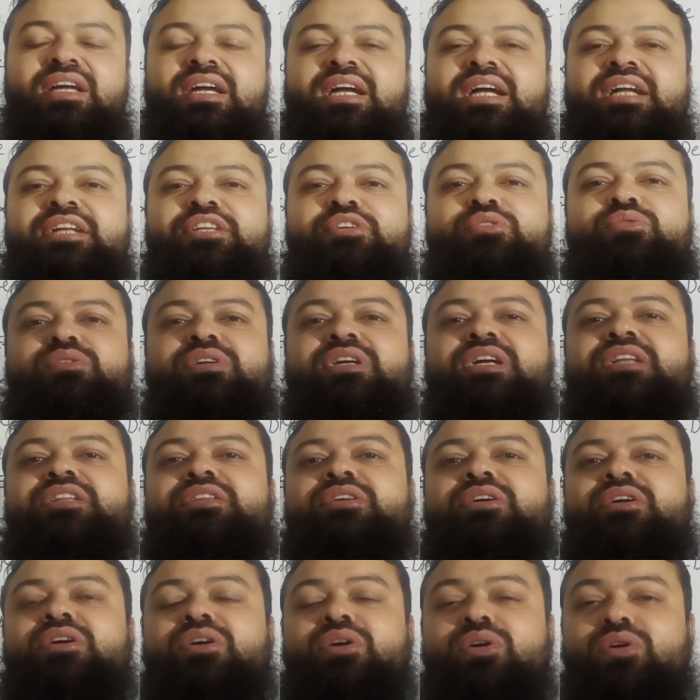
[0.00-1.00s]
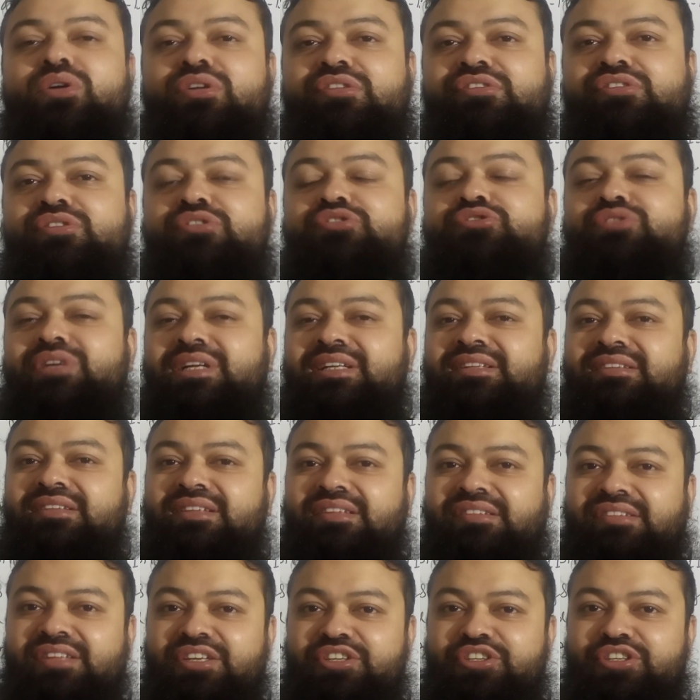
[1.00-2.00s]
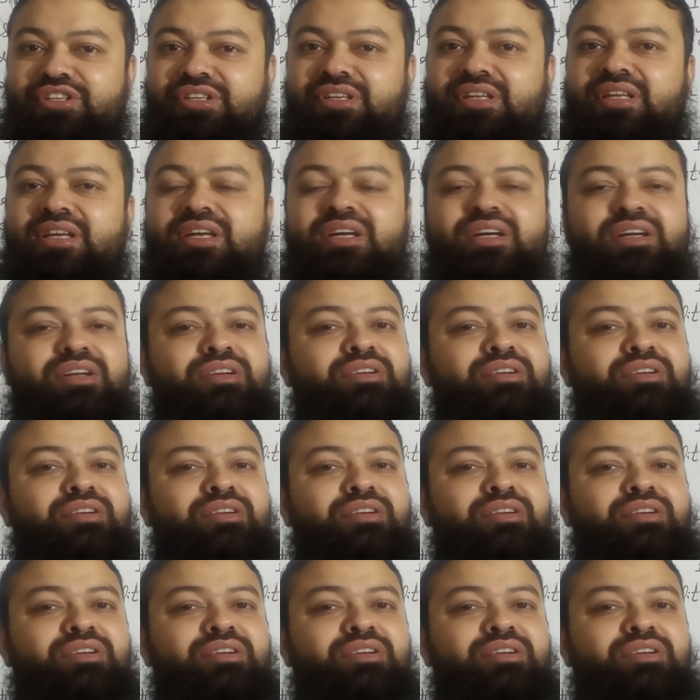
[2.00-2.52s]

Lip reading: and you can also join the session.